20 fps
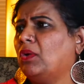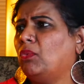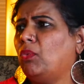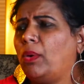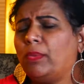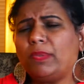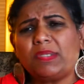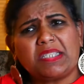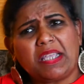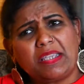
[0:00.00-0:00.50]

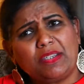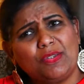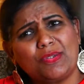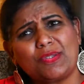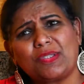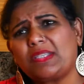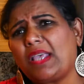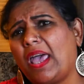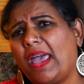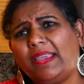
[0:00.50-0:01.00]
"What was that
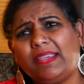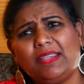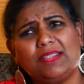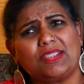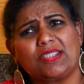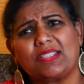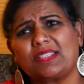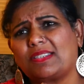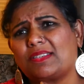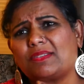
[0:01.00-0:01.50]
you sang?"
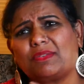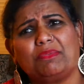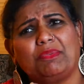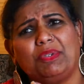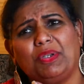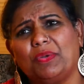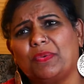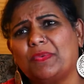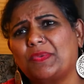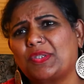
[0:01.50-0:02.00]
It just,
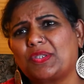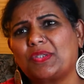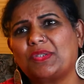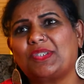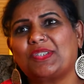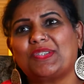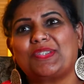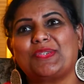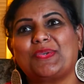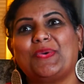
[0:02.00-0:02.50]
you know, it was
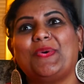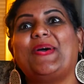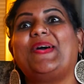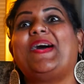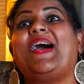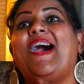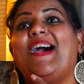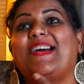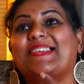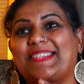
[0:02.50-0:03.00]
just so
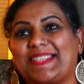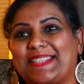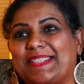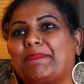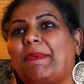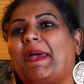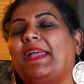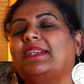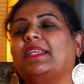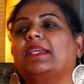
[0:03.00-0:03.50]
heart
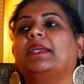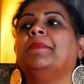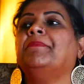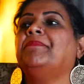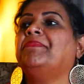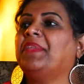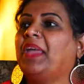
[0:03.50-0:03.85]
expanding.